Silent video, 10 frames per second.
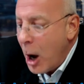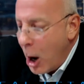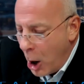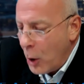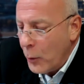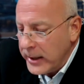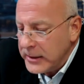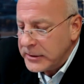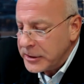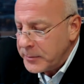
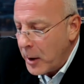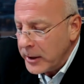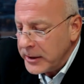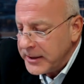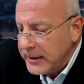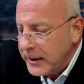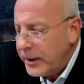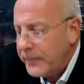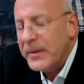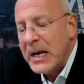always the smartest thing to
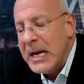do.